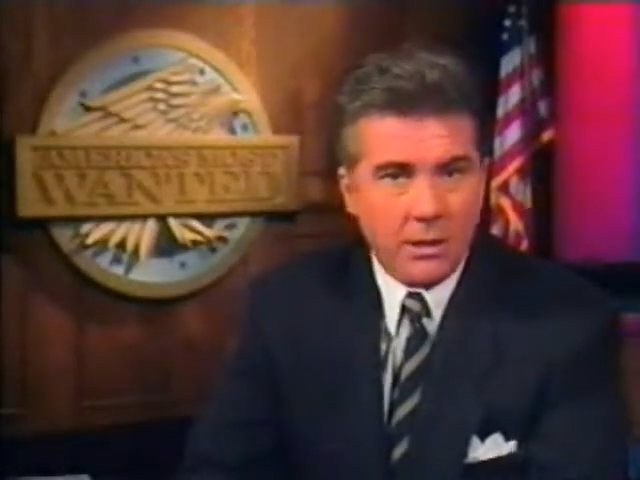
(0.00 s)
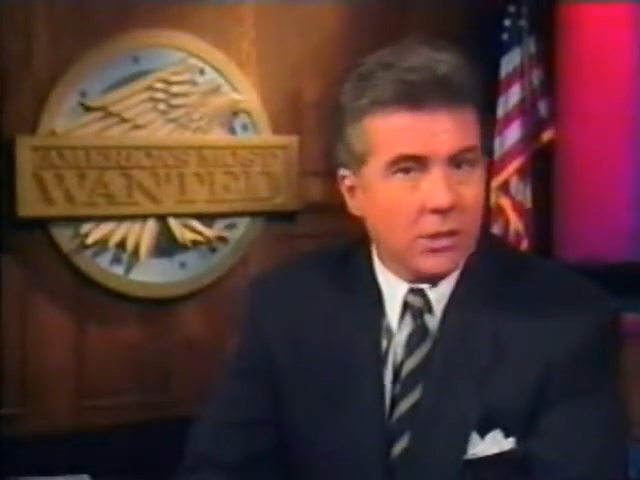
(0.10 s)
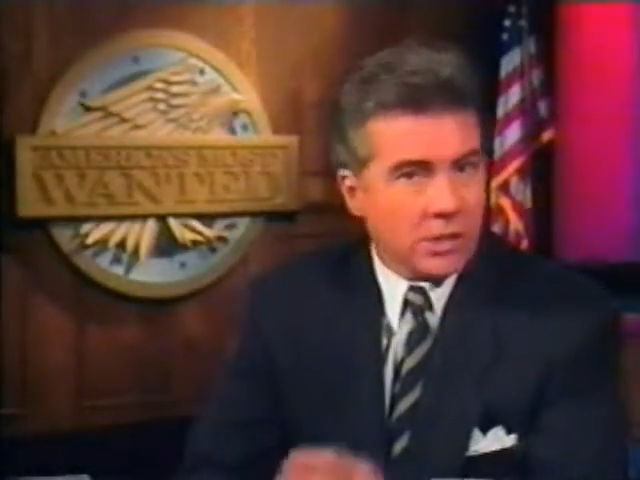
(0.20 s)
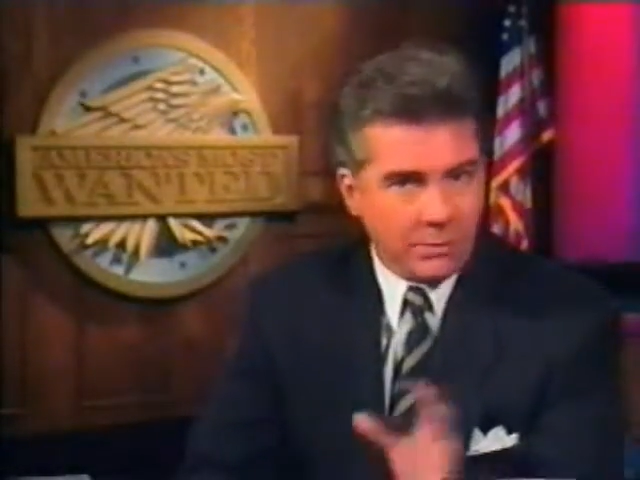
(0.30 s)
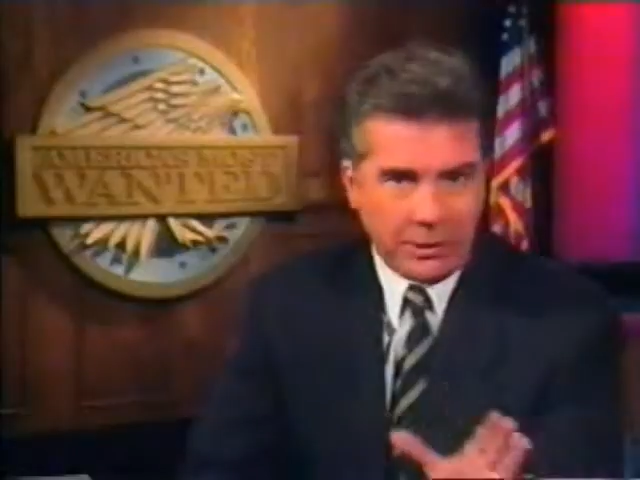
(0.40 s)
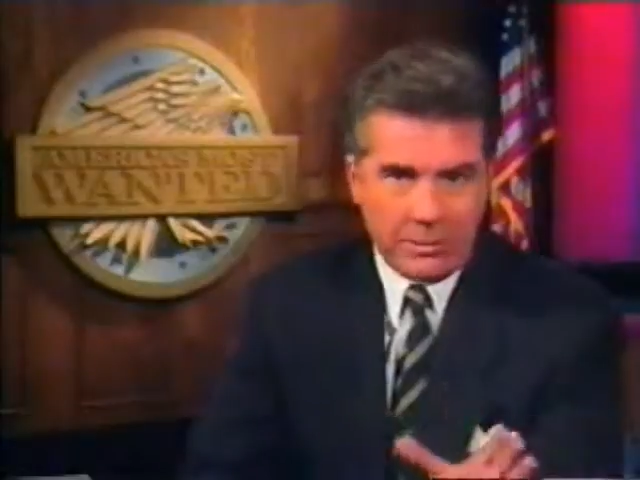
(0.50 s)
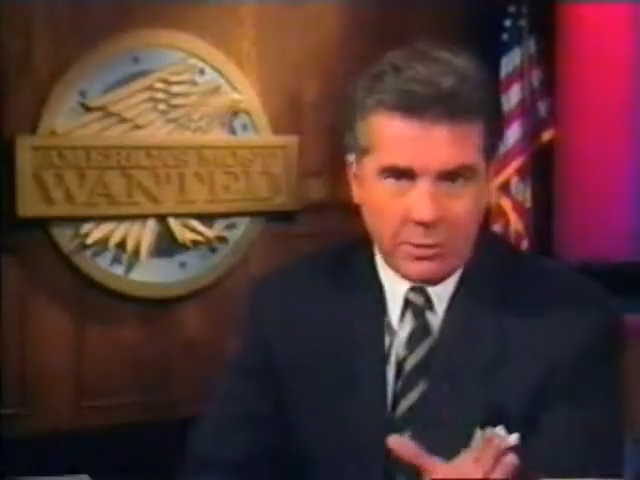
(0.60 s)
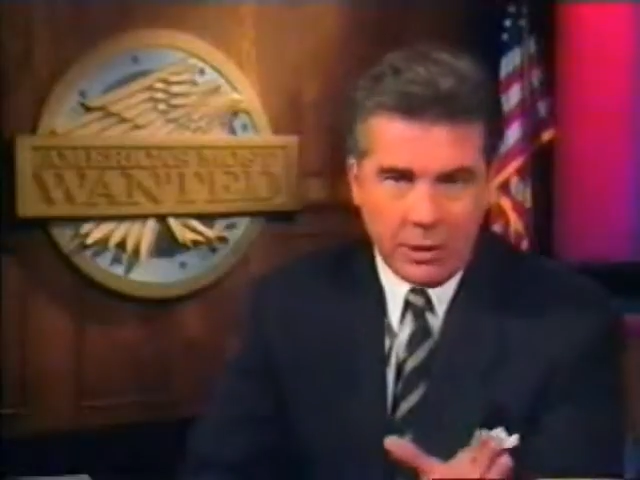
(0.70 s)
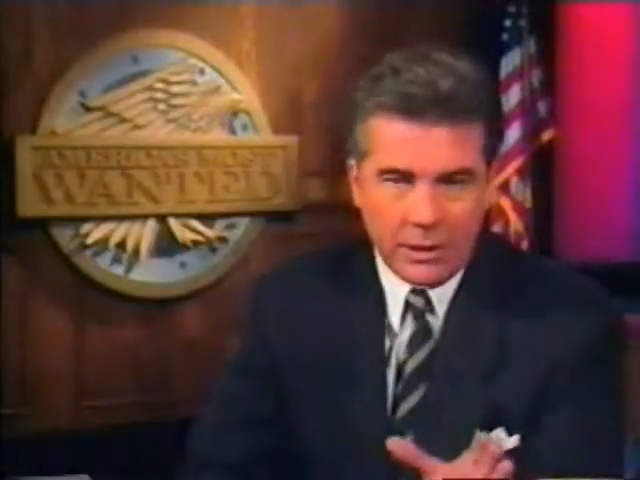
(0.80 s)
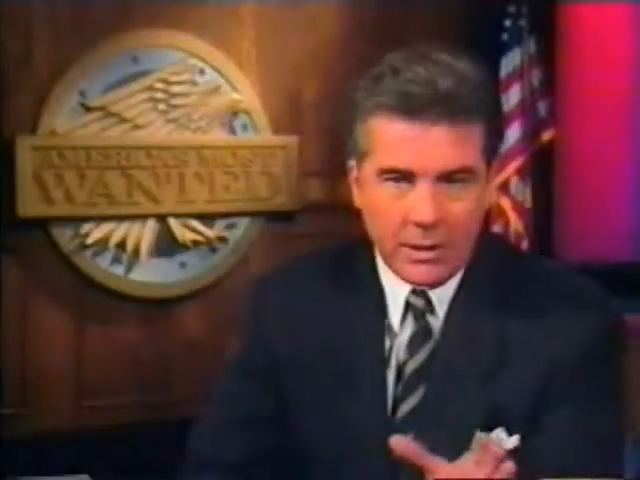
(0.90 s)
Simply
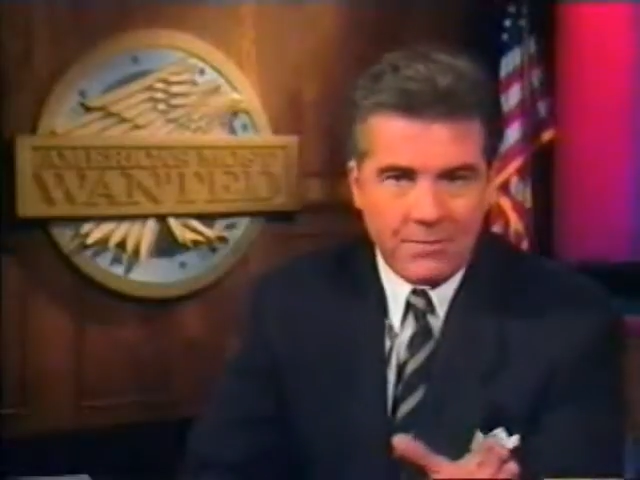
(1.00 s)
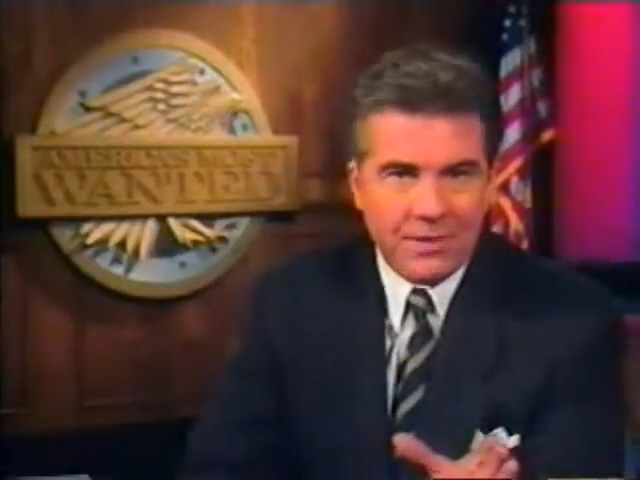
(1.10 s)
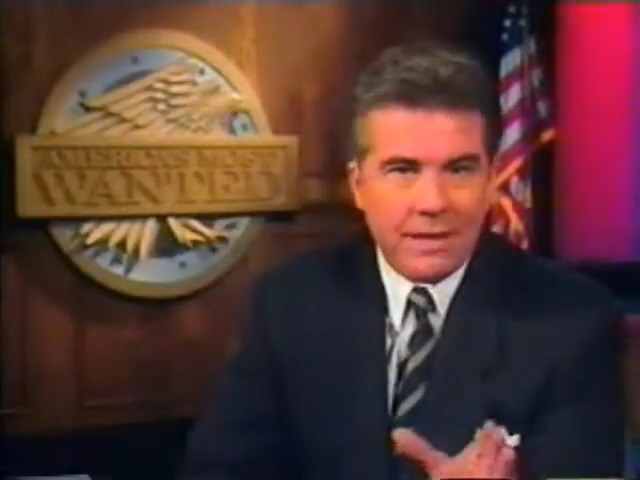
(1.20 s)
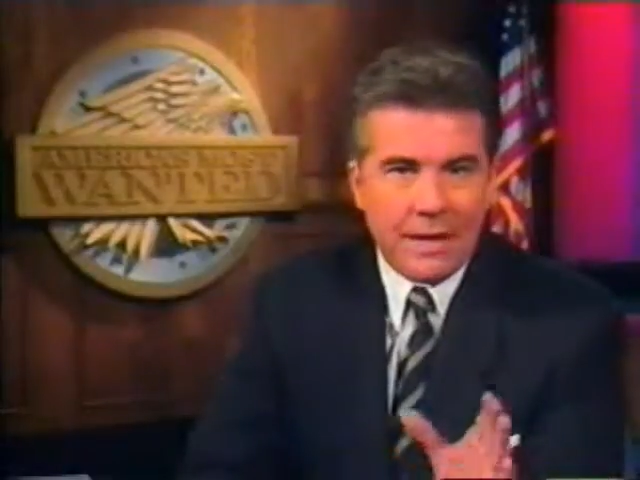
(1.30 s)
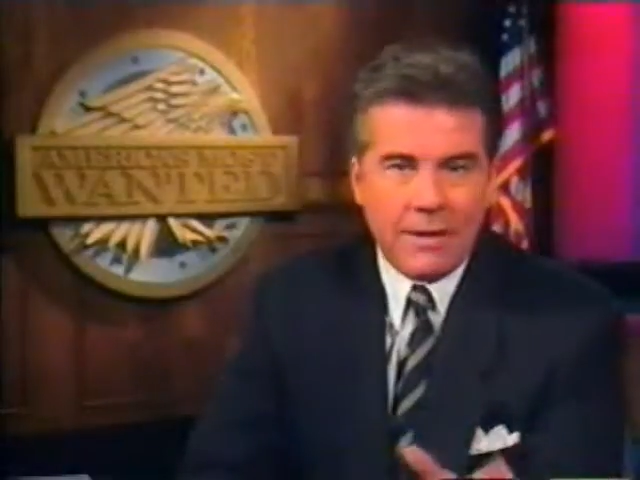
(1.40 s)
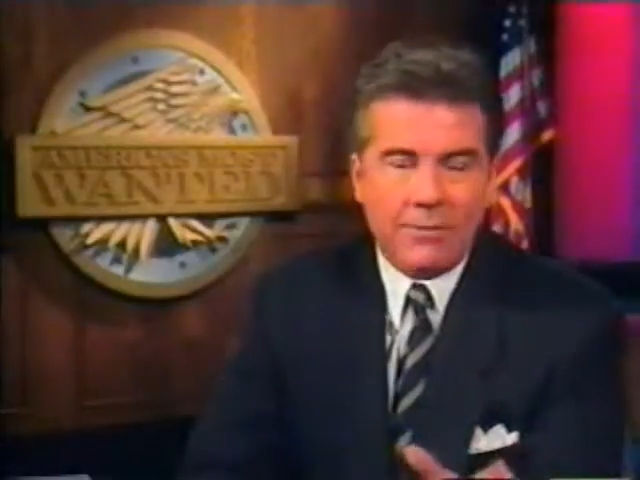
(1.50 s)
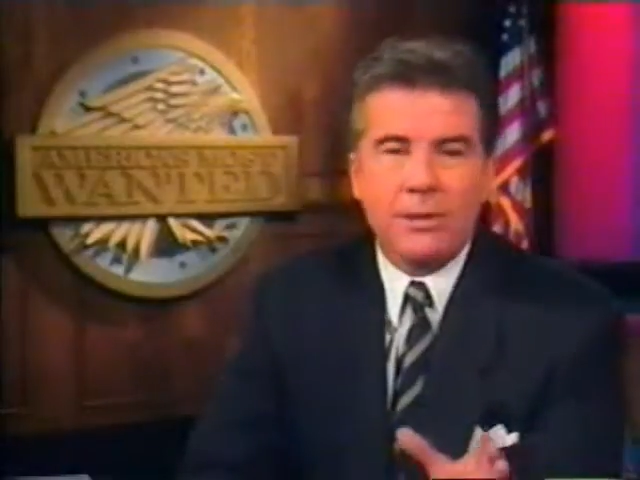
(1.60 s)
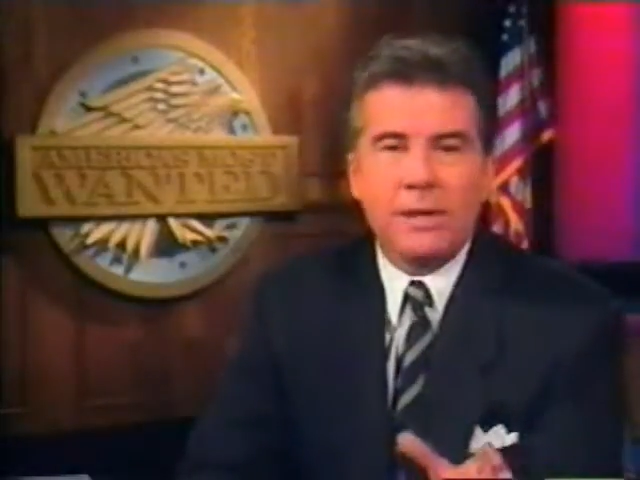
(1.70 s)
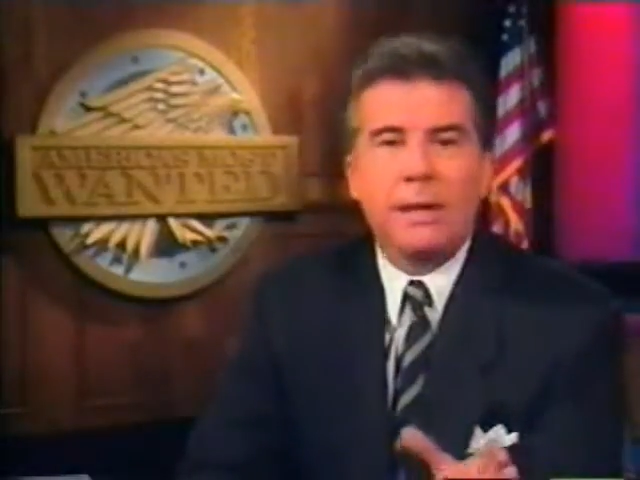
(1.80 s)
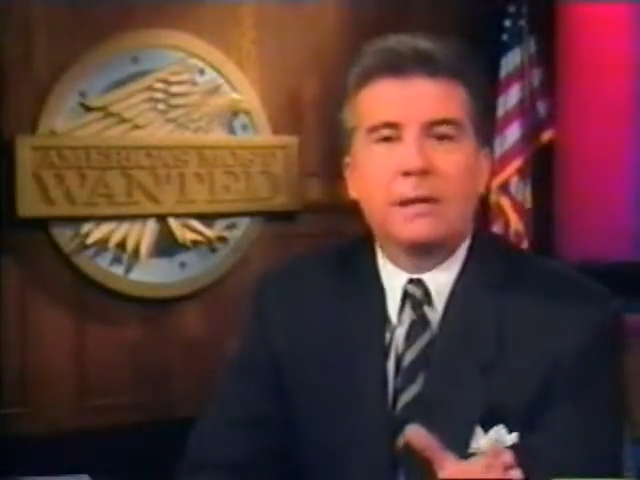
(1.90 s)
put,
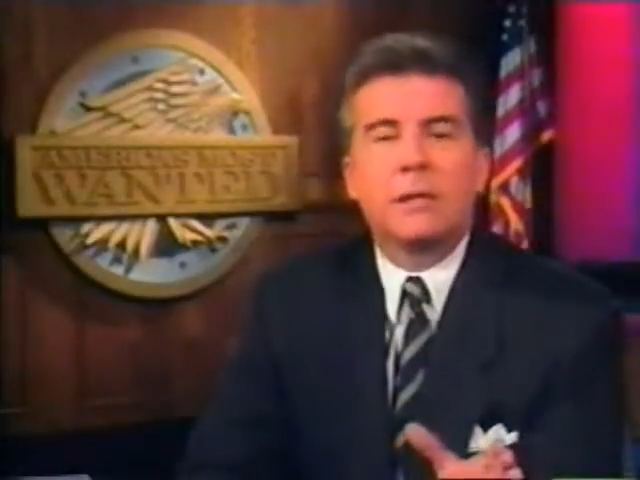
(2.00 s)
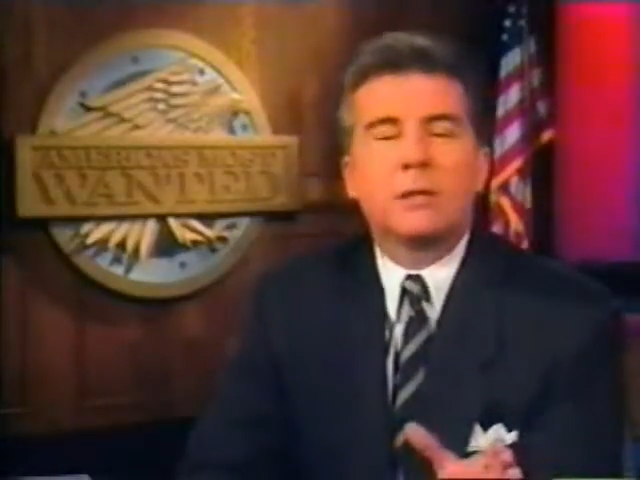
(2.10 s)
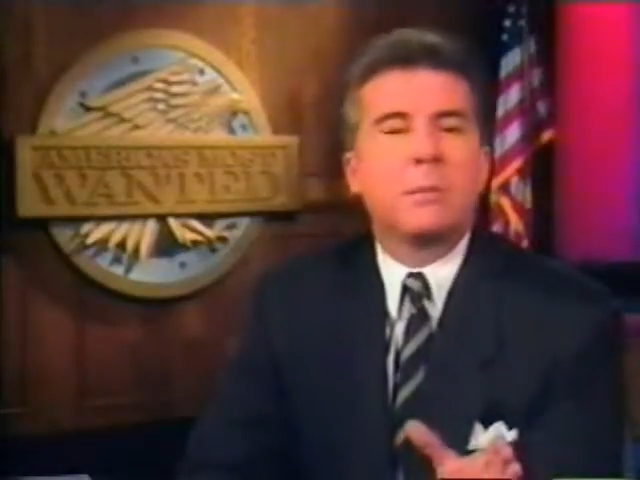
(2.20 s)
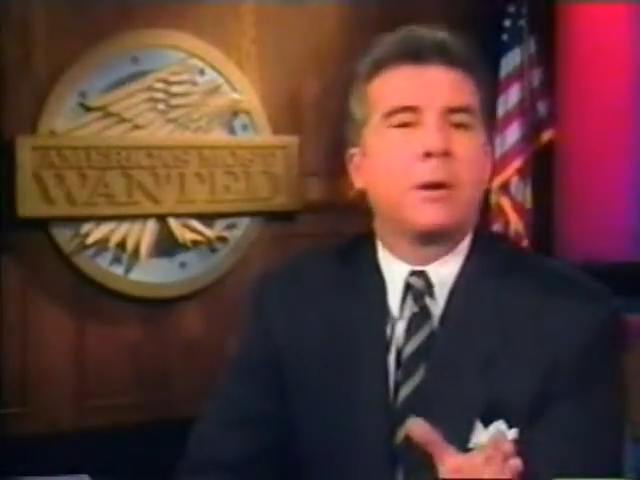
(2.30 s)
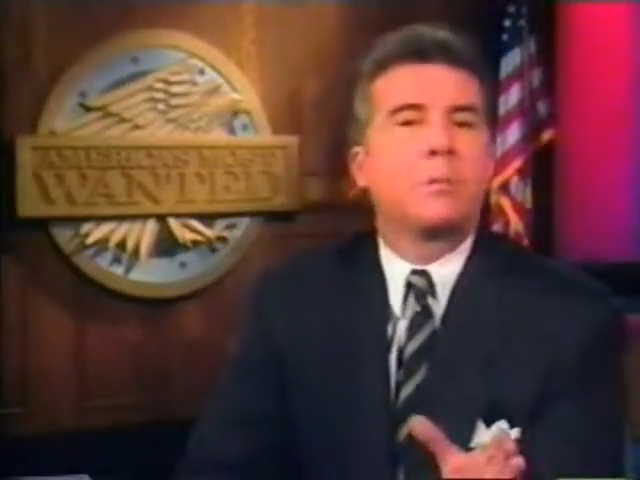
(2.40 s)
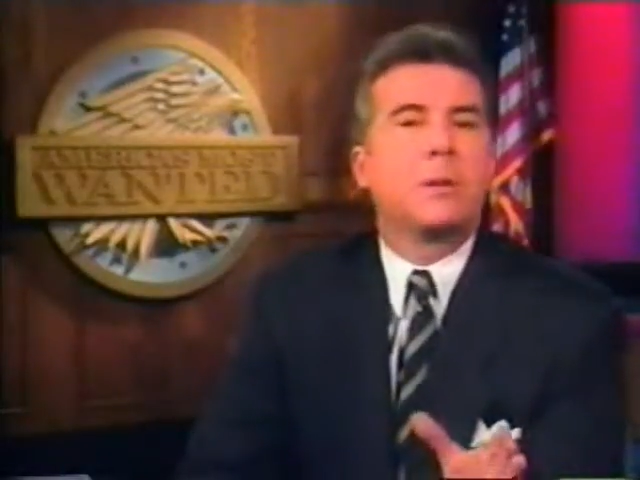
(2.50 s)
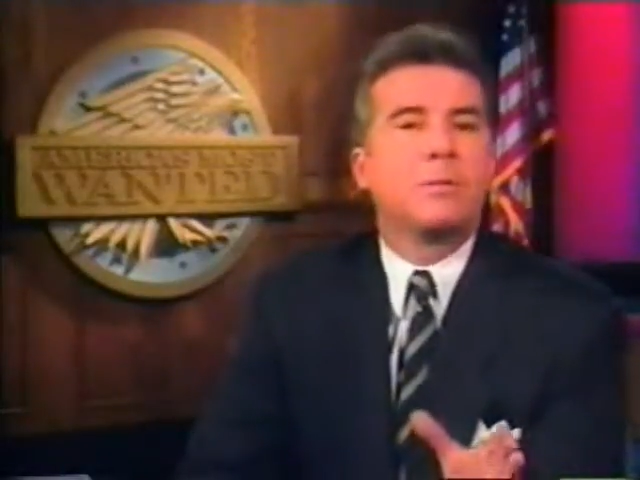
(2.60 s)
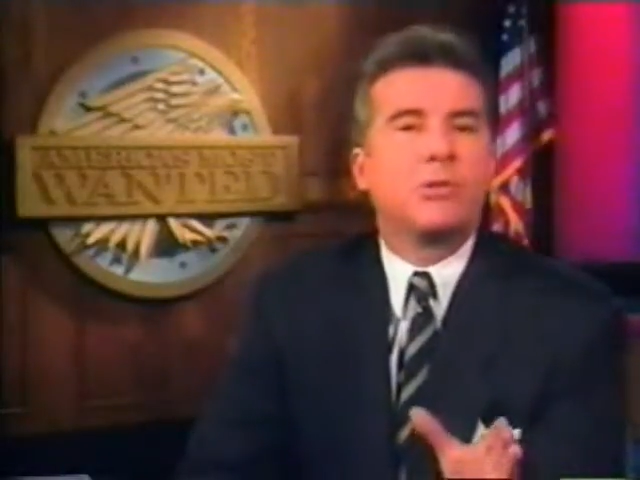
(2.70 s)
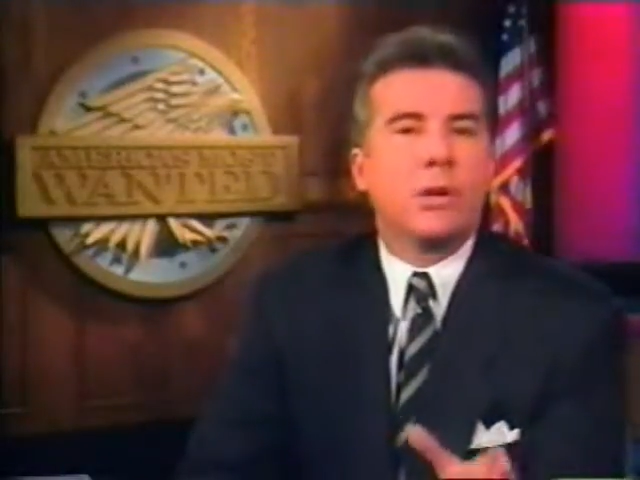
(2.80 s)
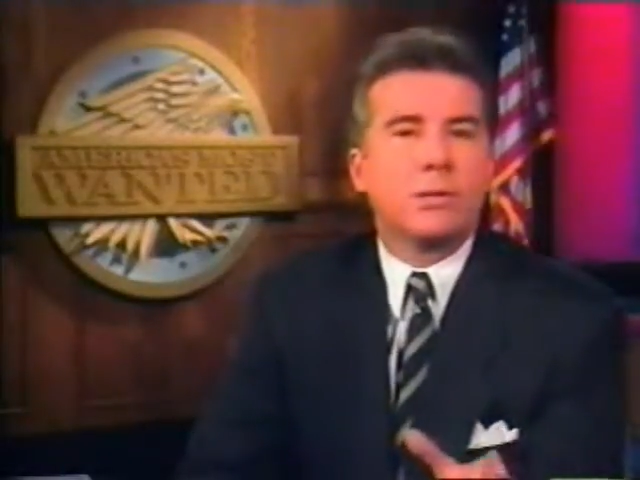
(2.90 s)
everything at the Department
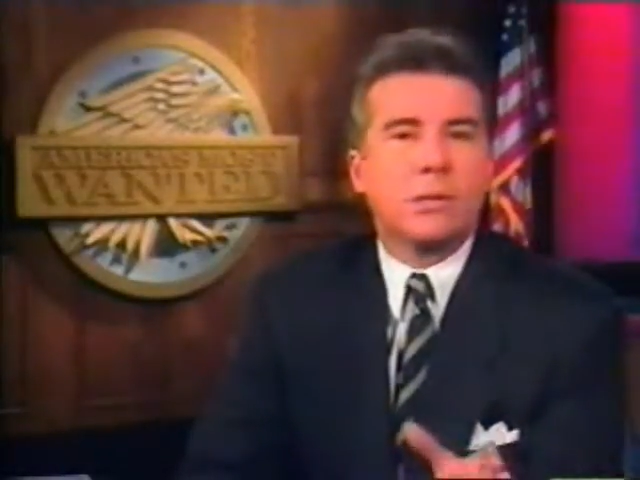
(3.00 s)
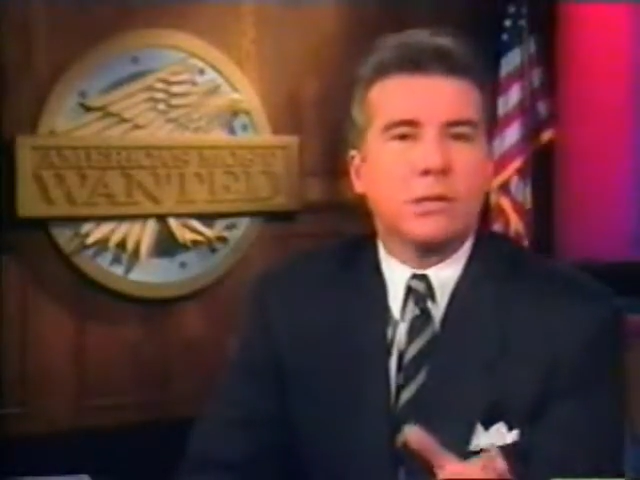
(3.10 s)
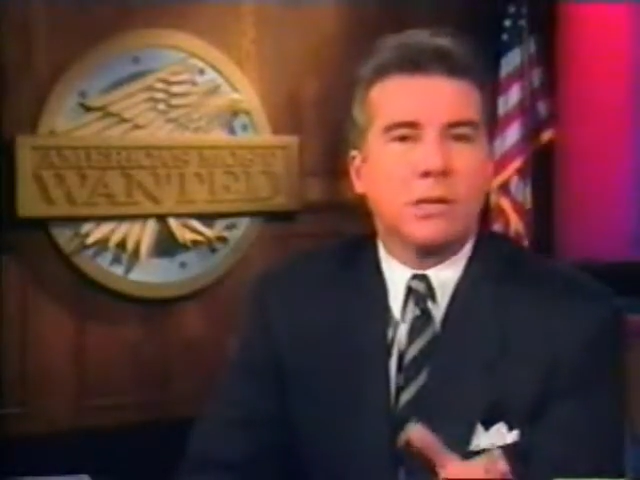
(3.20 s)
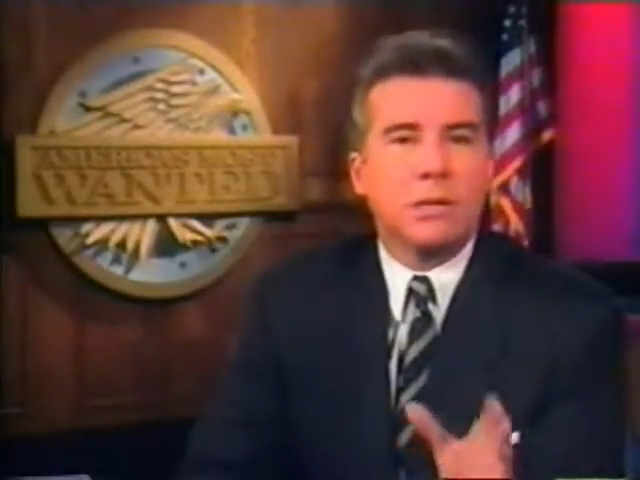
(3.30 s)
of Justice